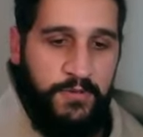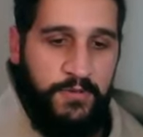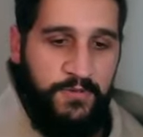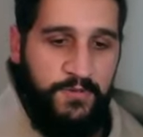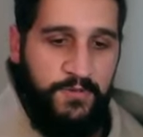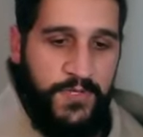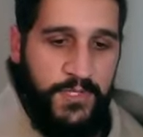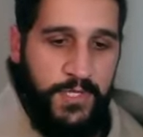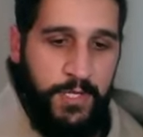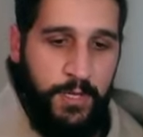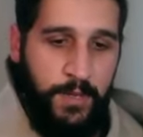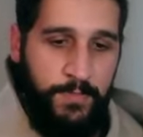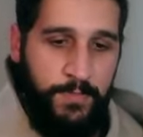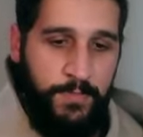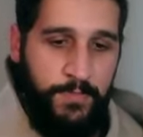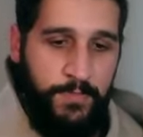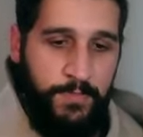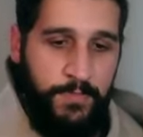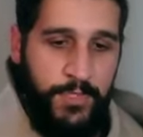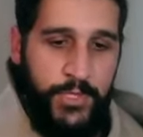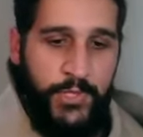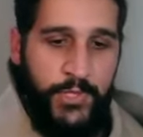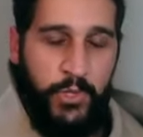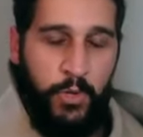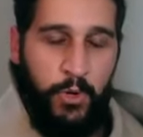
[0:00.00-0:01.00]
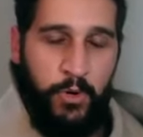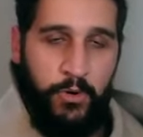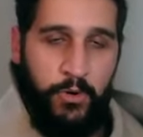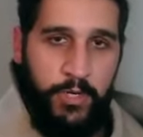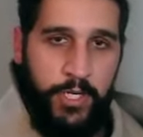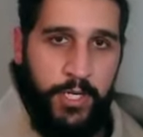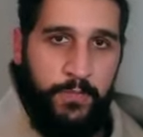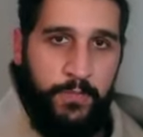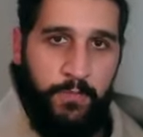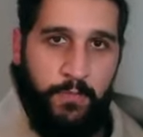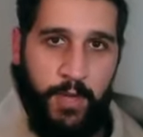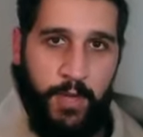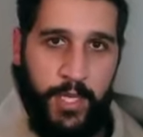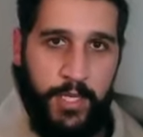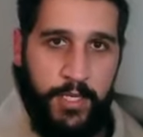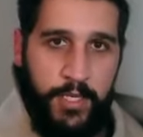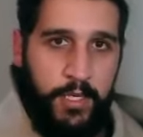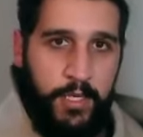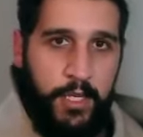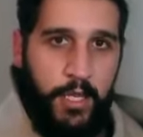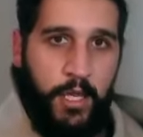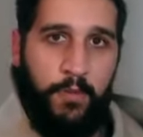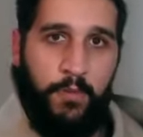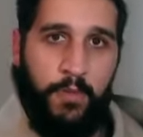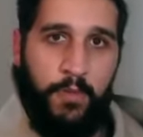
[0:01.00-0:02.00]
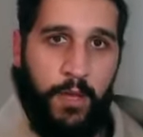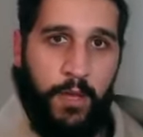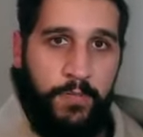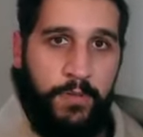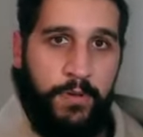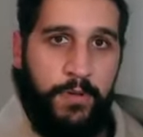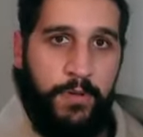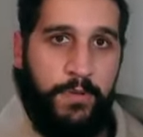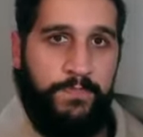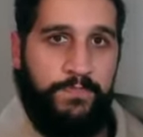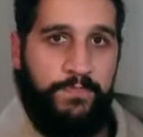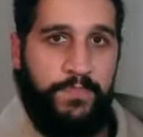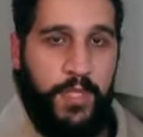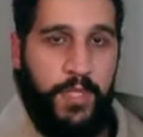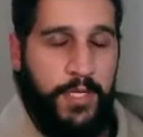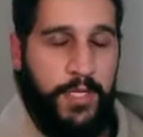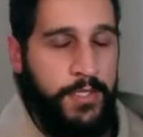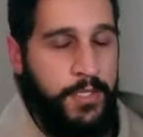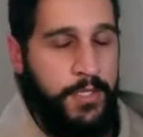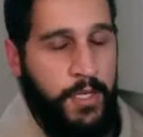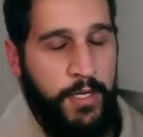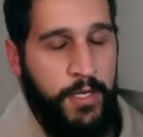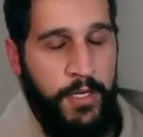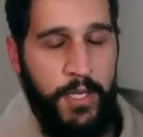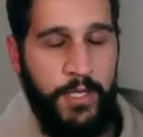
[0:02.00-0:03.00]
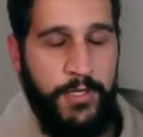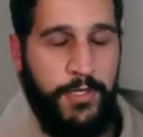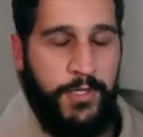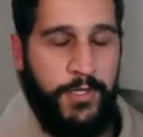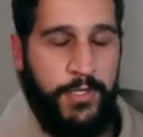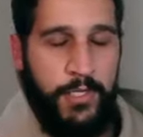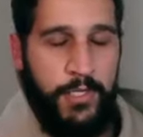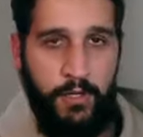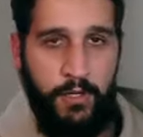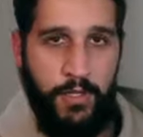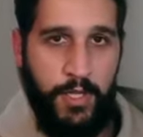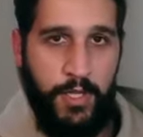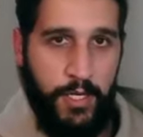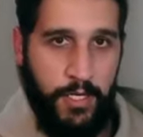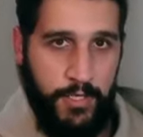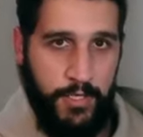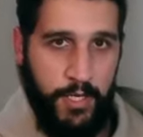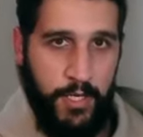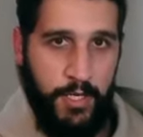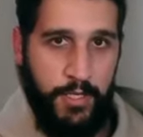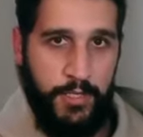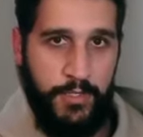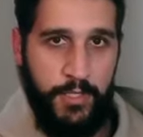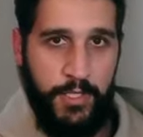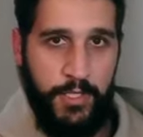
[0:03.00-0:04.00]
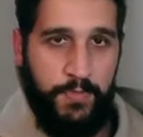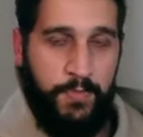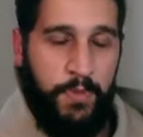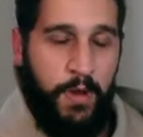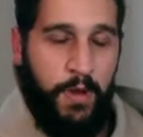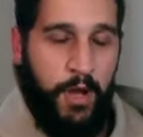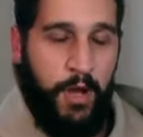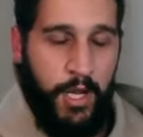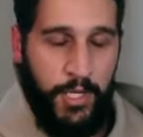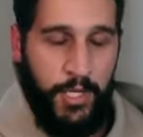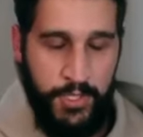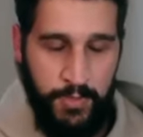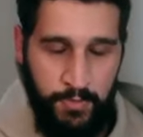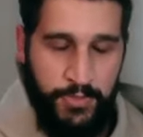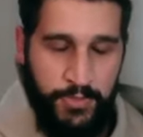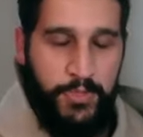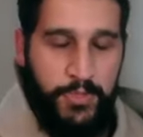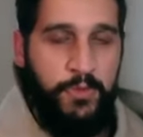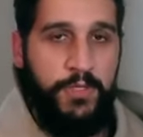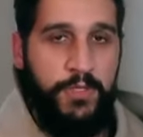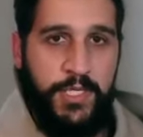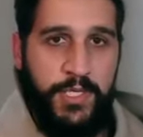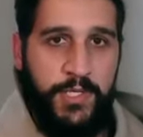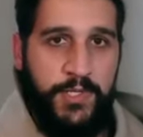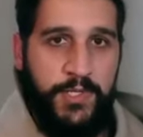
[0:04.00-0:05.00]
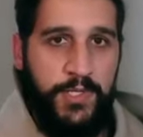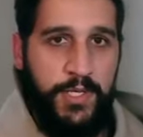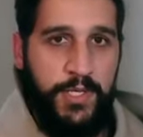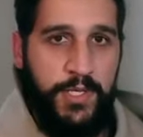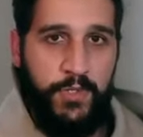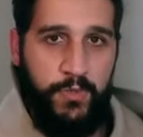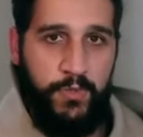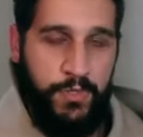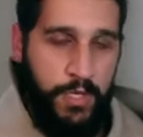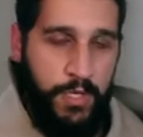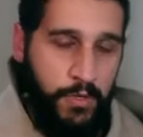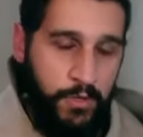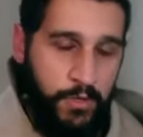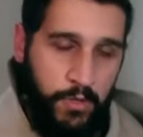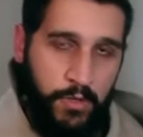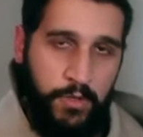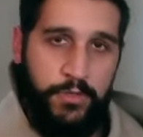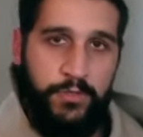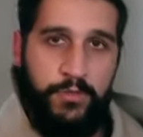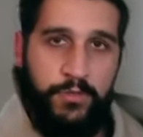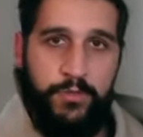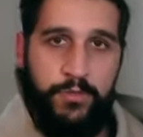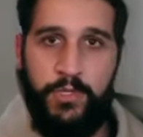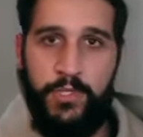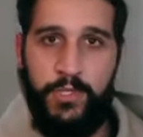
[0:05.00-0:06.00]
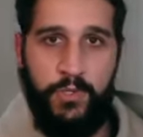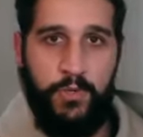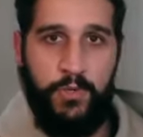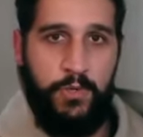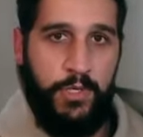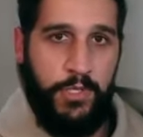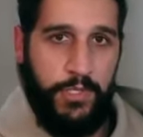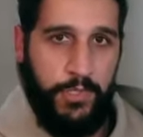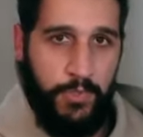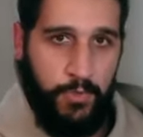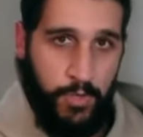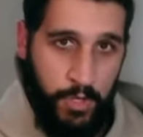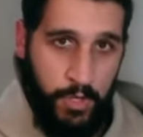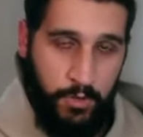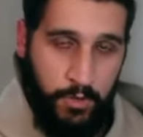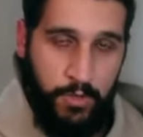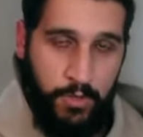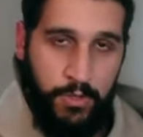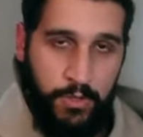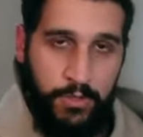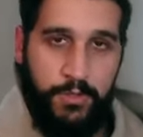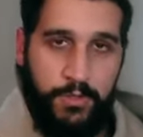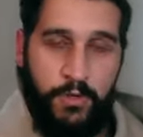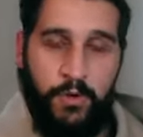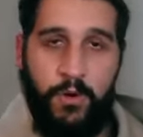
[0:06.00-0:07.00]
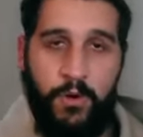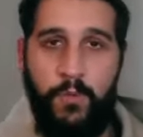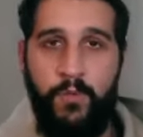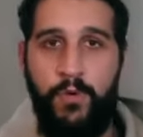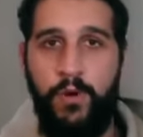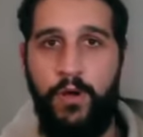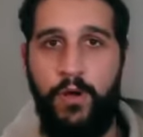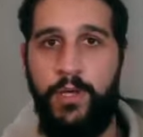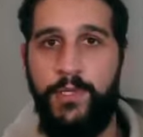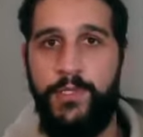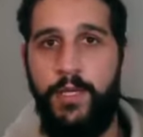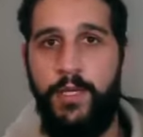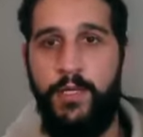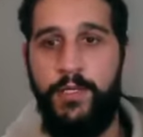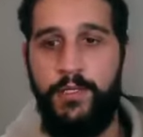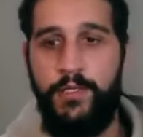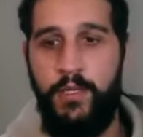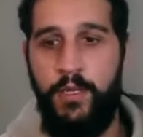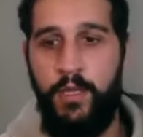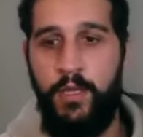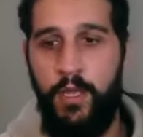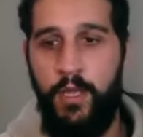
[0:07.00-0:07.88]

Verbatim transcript: some story might come up. It's not necessary that it does. It's possible to release things without going through the stories, without going through the whole process.